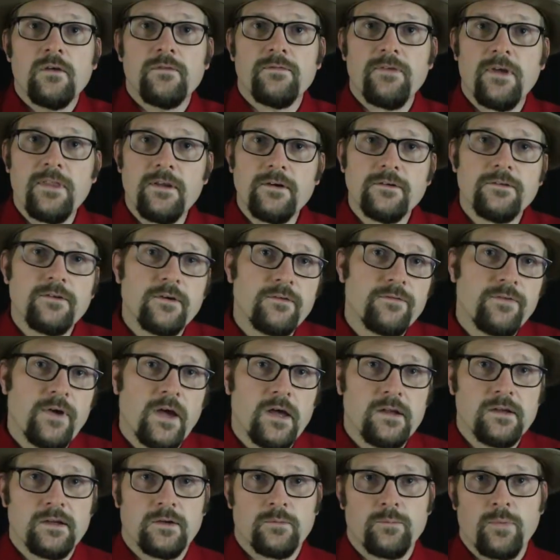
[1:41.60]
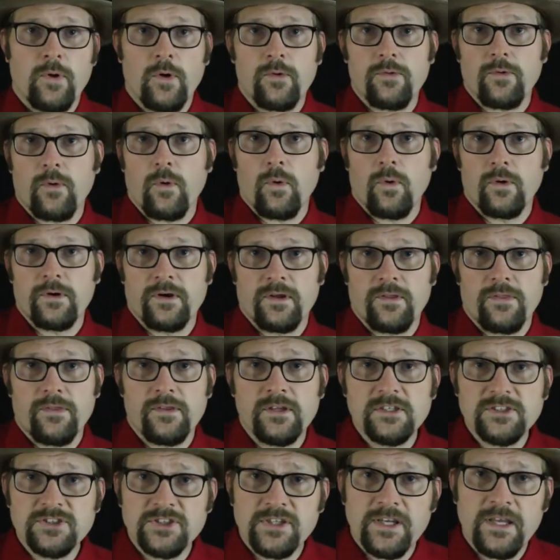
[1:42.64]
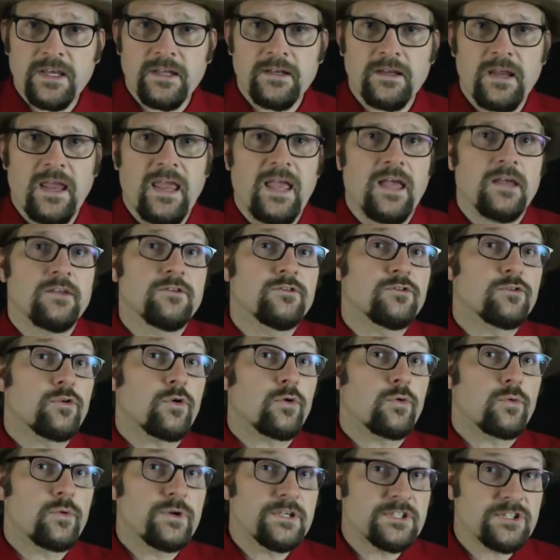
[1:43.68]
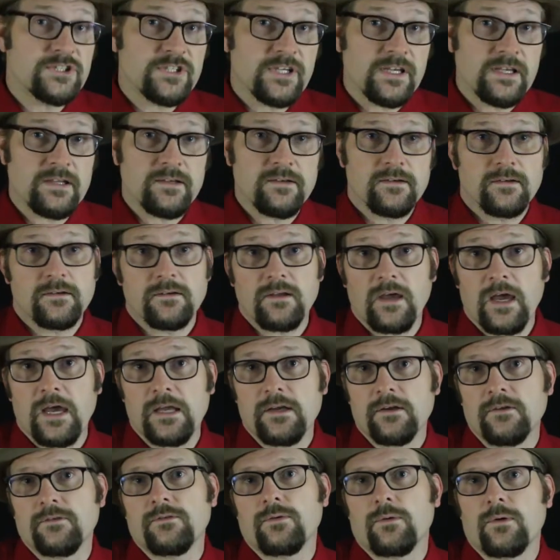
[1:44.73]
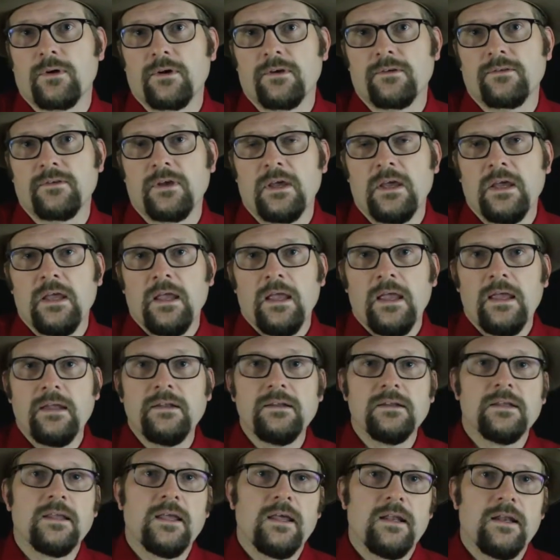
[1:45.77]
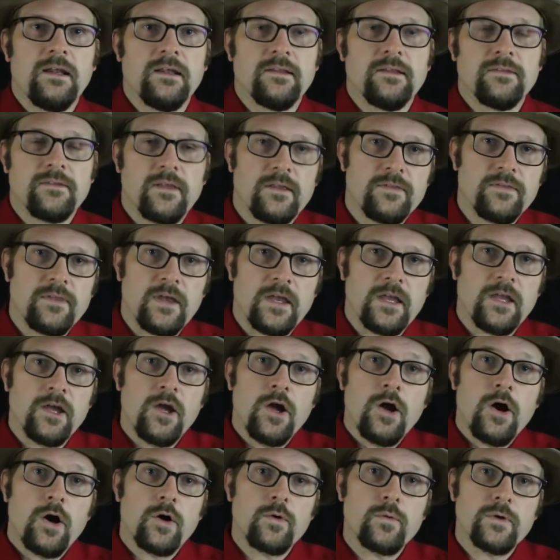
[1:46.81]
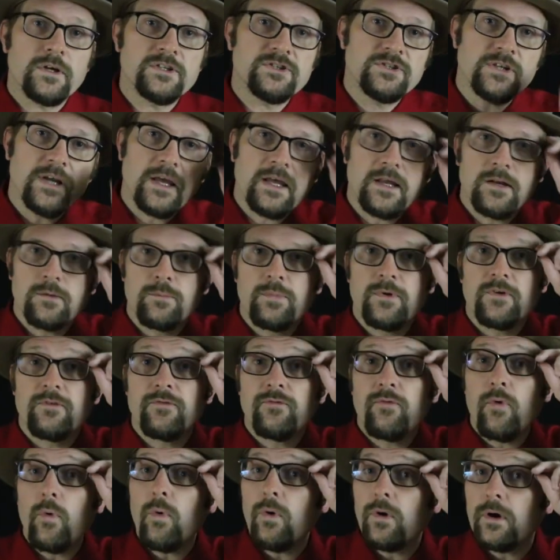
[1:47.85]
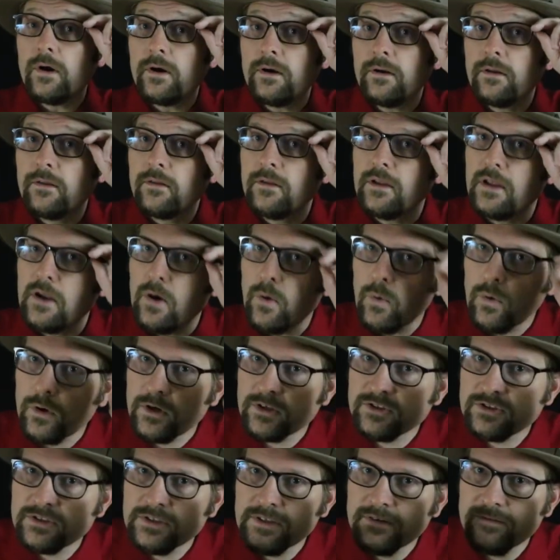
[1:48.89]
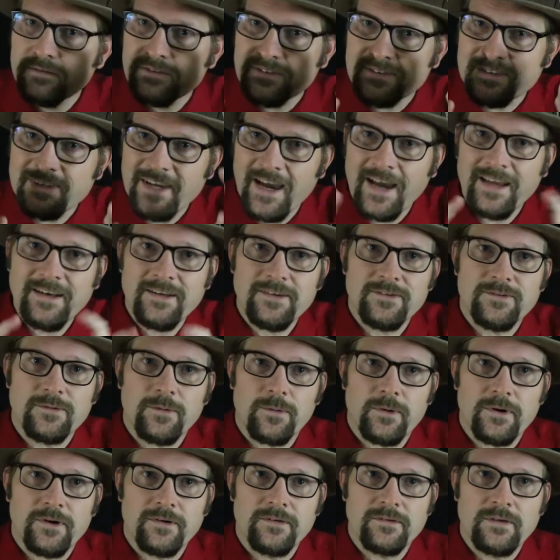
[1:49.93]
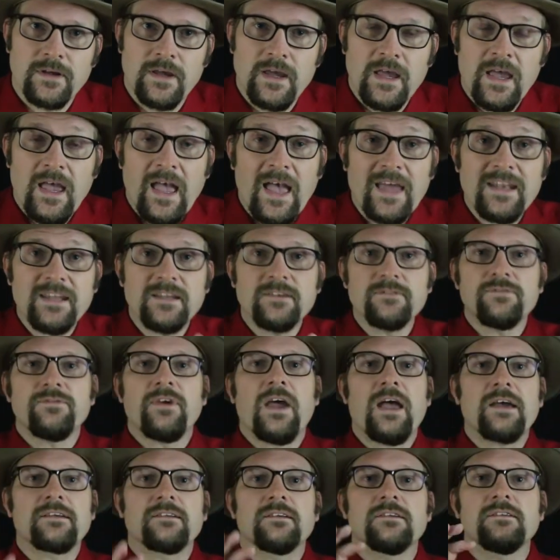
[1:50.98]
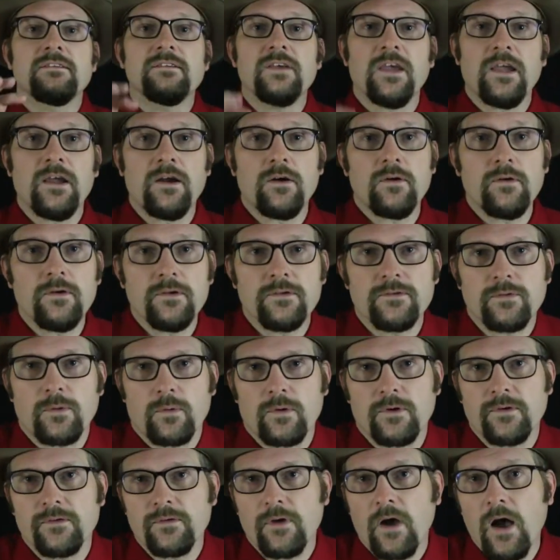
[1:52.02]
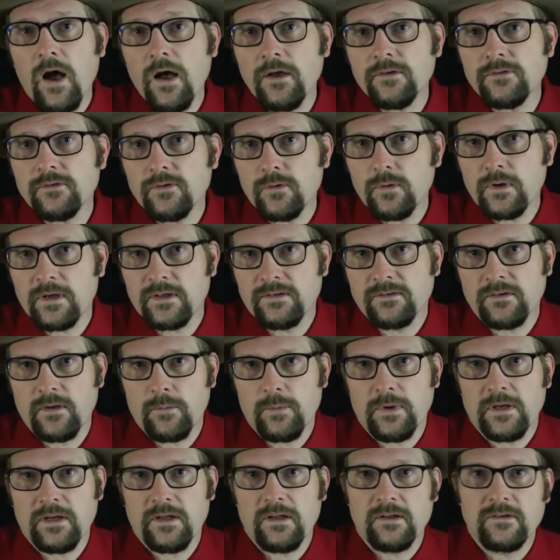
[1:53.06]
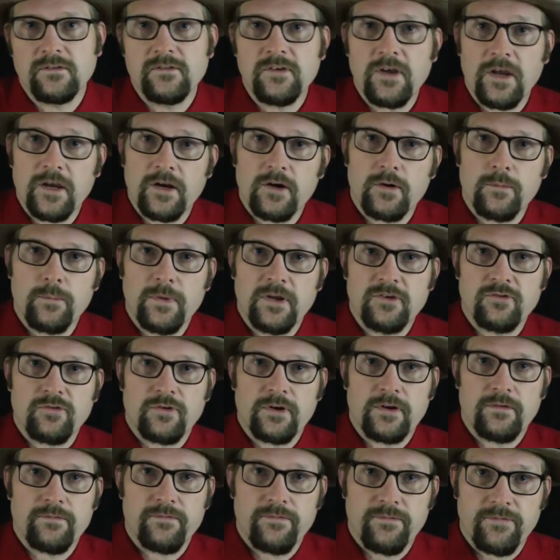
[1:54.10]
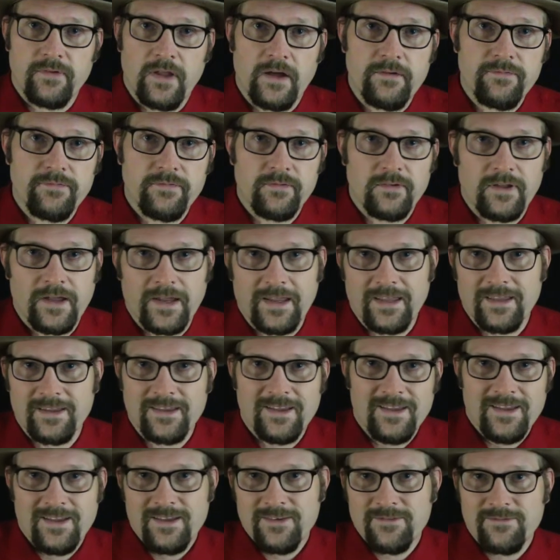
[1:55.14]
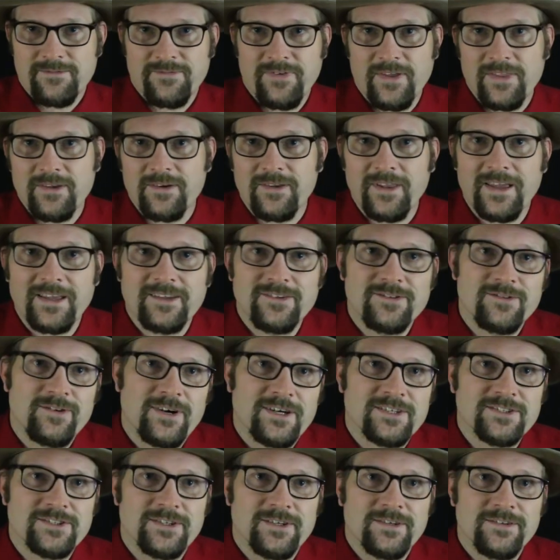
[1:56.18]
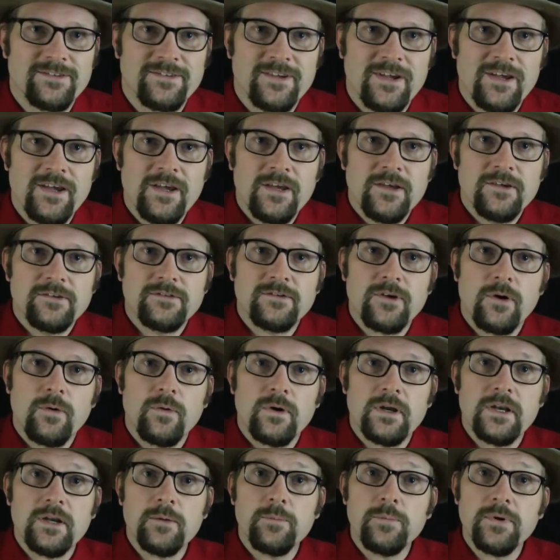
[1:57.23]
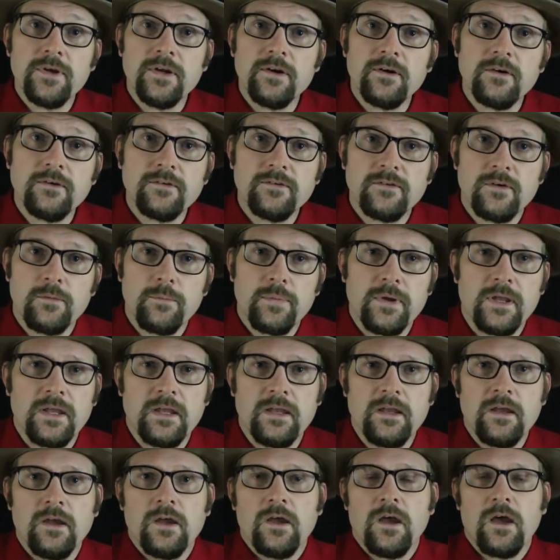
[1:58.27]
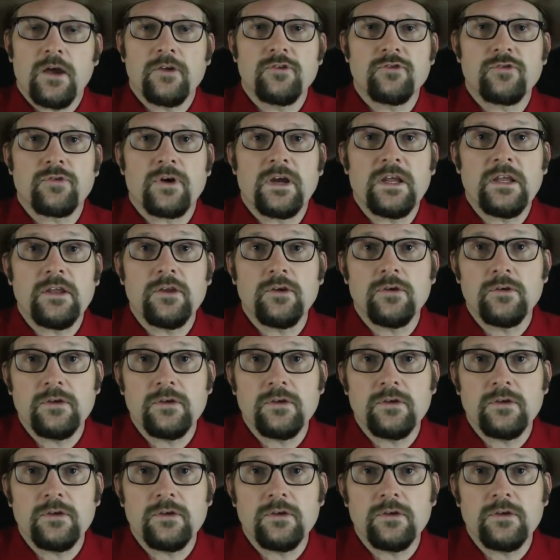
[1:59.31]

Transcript: Feathers are found in both Ornithischian and Saurischian dinosaurs, indicating that they originated before the origin of dinosaurs. And in fact, pterosaurs also exhibit integumentary fluff-like, feather-like structures, so it appears to be a trait